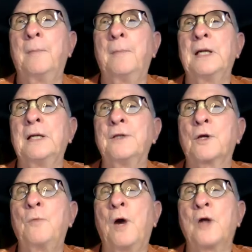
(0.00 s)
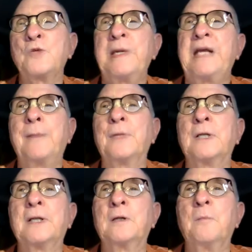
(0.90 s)
But the Kumaras became a
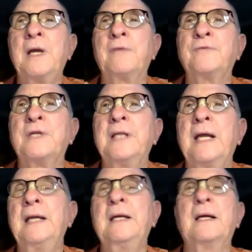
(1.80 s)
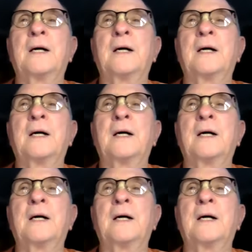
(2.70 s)
little miffed and they